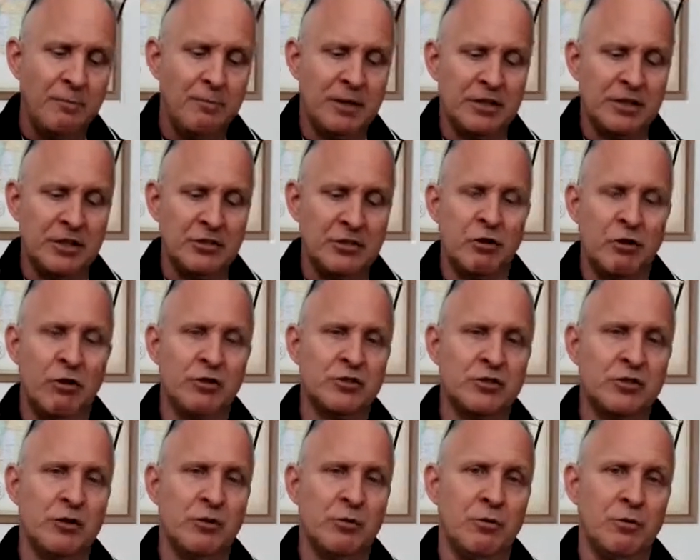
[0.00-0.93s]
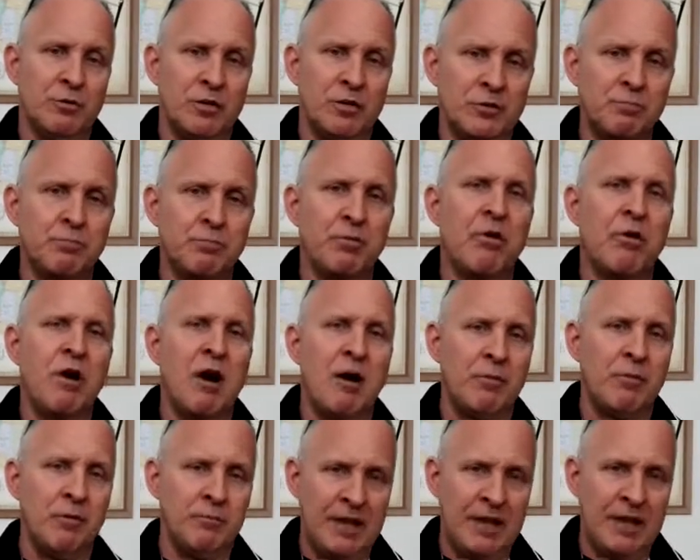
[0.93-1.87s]
but there's also this
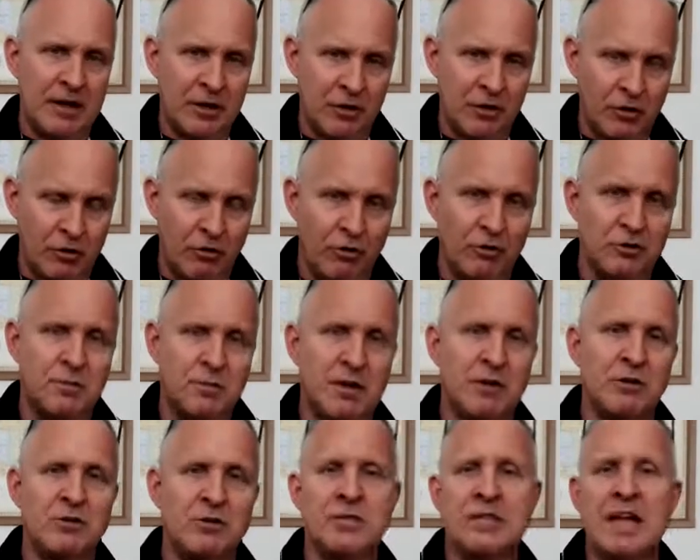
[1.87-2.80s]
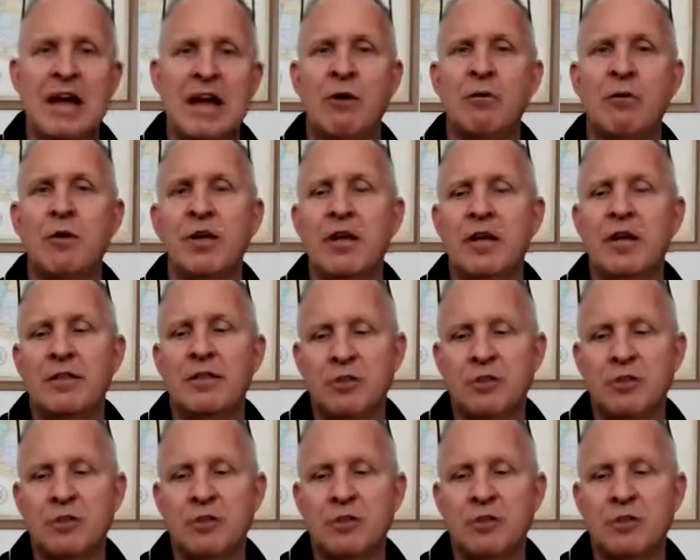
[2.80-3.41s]
problem that occurs because now